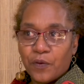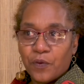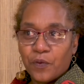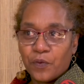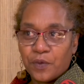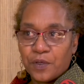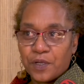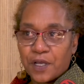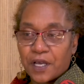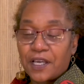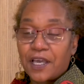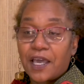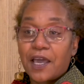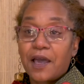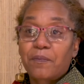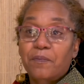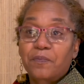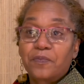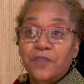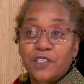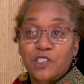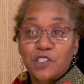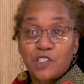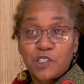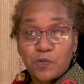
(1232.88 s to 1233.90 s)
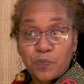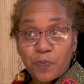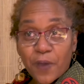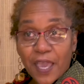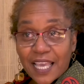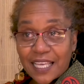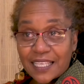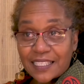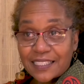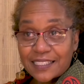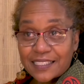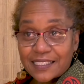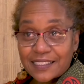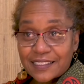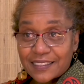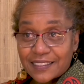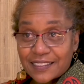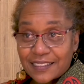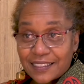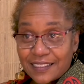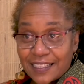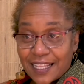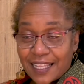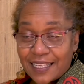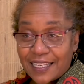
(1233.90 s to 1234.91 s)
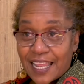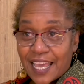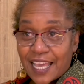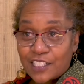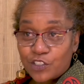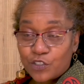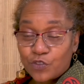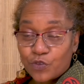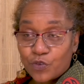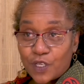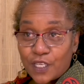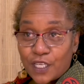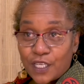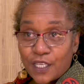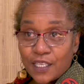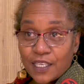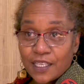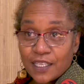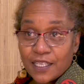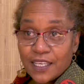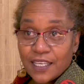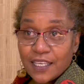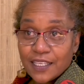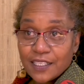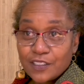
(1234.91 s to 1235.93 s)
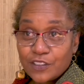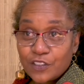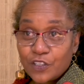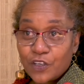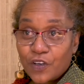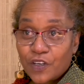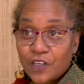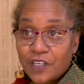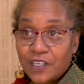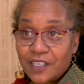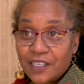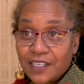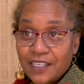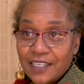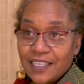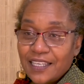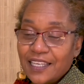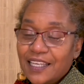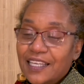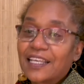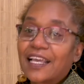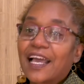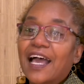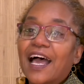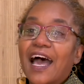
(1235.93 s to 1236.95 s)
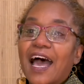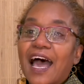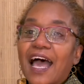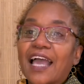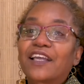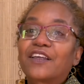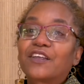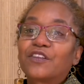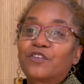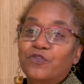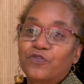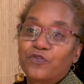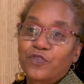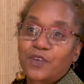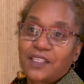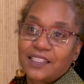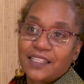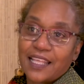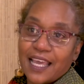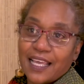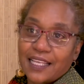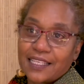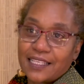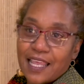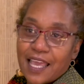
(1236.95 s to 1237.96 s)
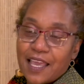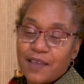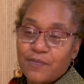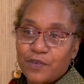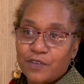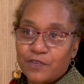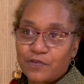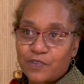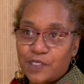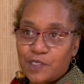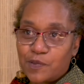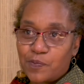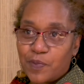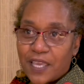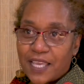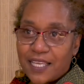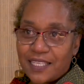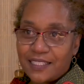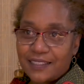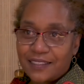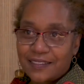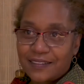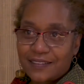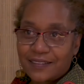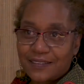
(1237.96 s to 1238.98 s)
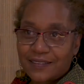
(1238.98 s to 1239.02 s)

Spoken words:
the space that tree took, I could feel that type of space.